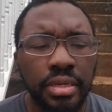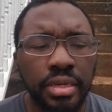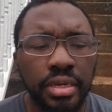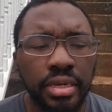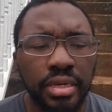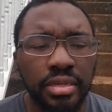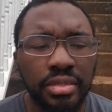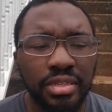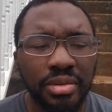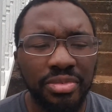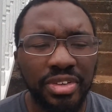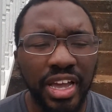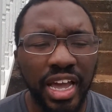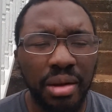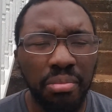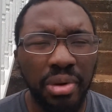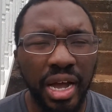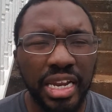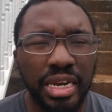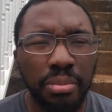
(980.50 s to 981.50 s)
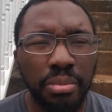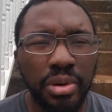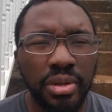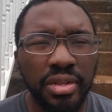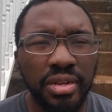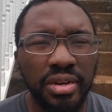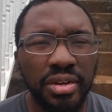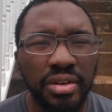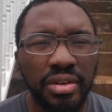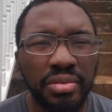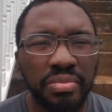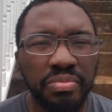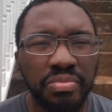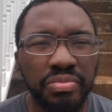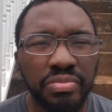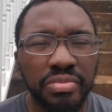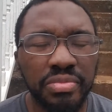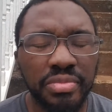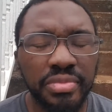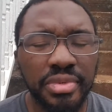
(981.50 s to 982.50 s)
something you got to bite the bullet on,
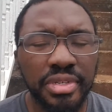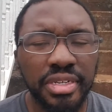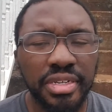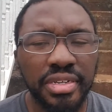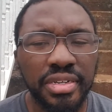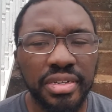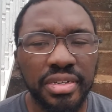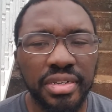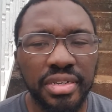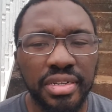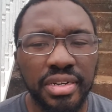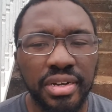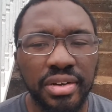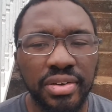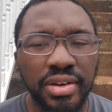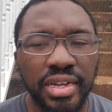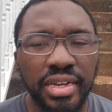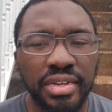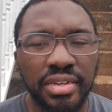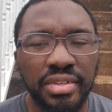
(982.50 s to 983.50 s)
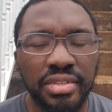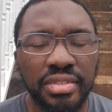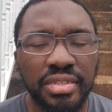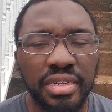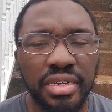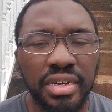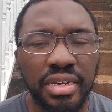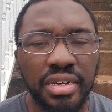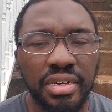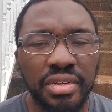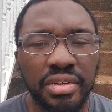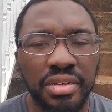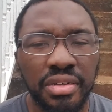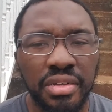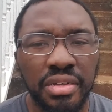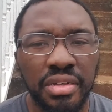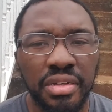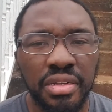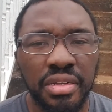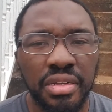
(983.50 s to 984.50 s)
you know. And
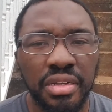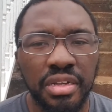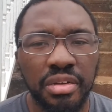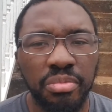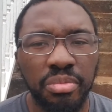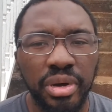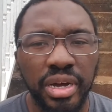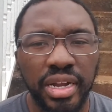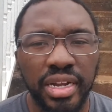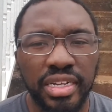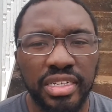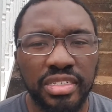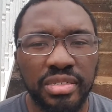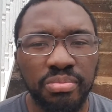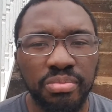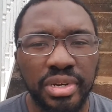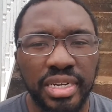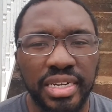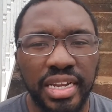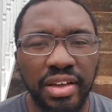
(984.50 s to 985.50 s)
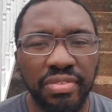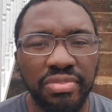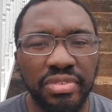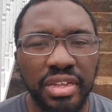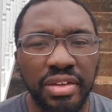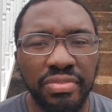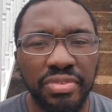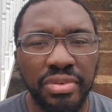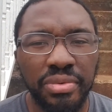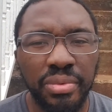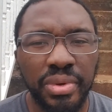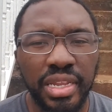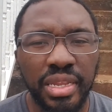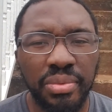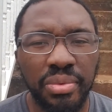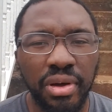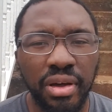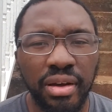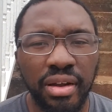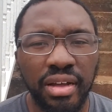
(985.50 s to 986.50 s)
but definitely, if you really
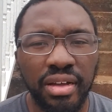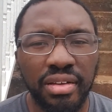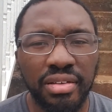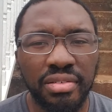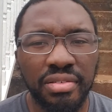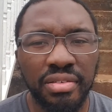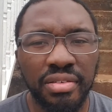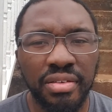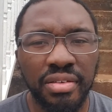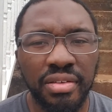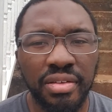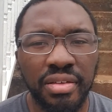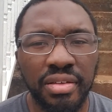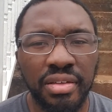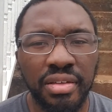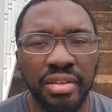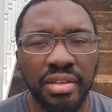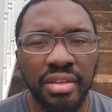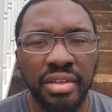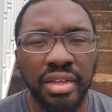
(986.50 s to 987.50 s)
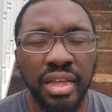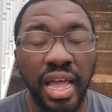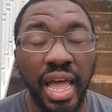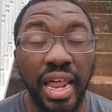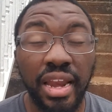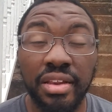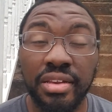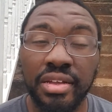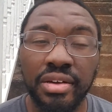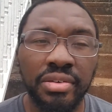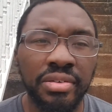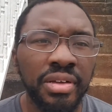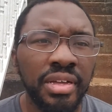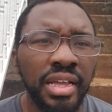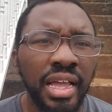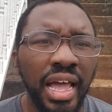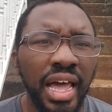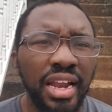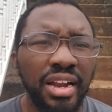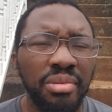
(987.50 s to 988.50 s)
wanna, I don't know.
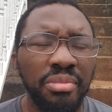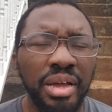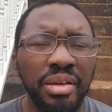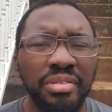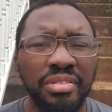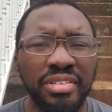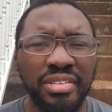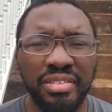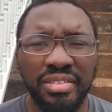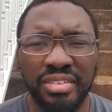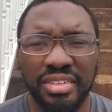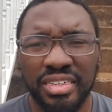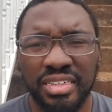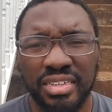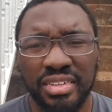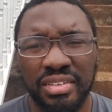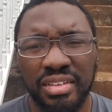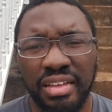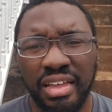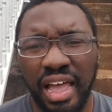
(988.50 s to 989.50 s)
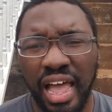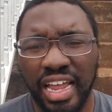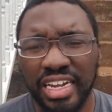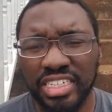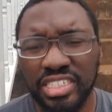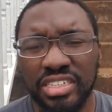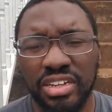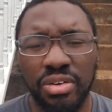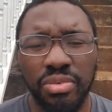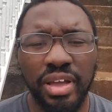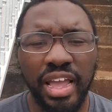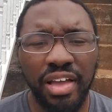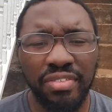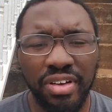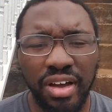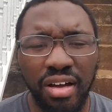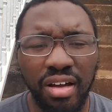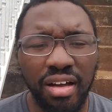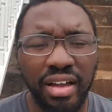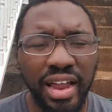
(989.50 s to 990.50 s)
Maybe I just know I have
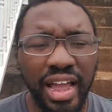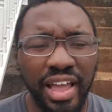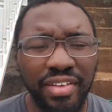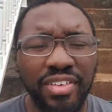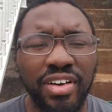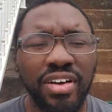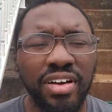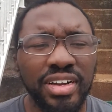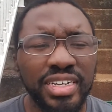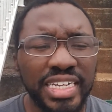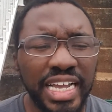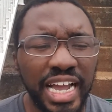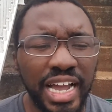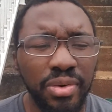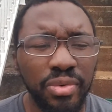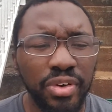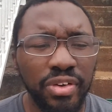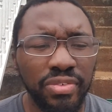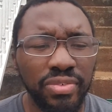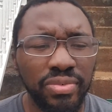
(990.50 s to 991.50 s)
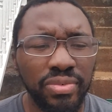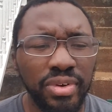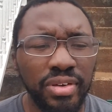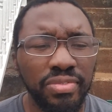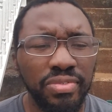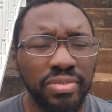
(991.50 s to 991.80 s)
a hard time with